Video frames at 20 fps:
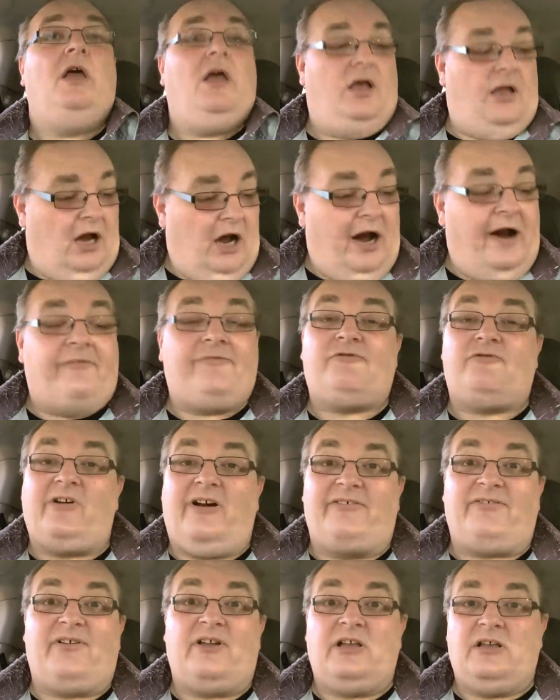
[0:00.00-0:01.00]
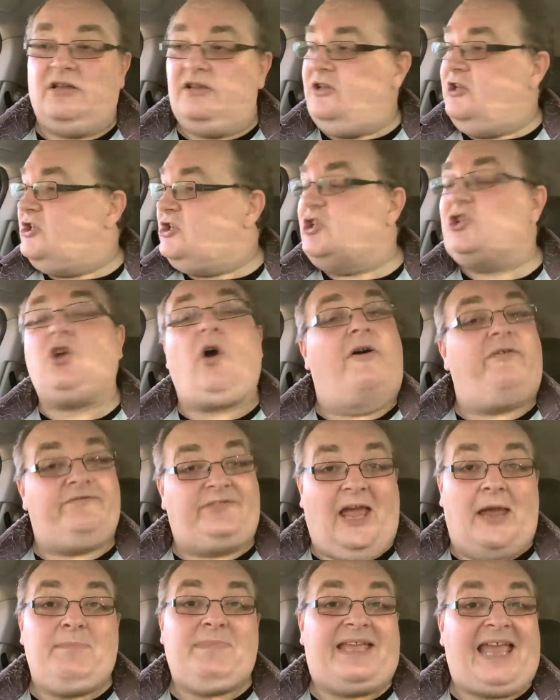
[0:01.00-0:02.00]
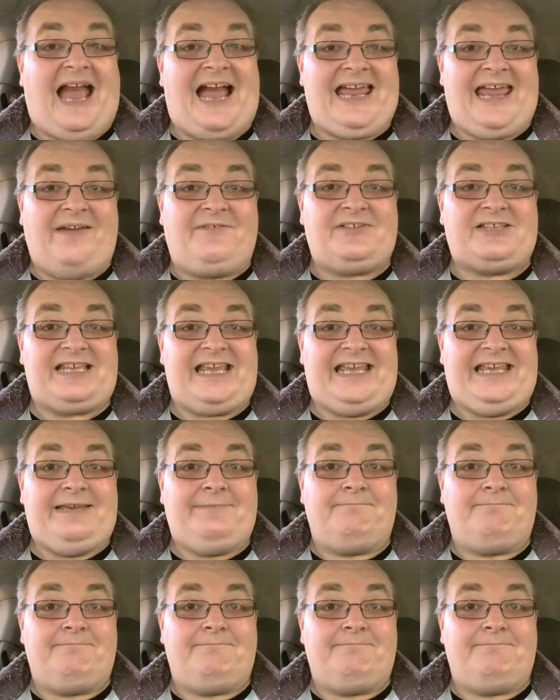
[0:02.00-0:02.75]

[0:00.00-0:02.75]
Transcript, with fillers: after I've scoffed down the KFC.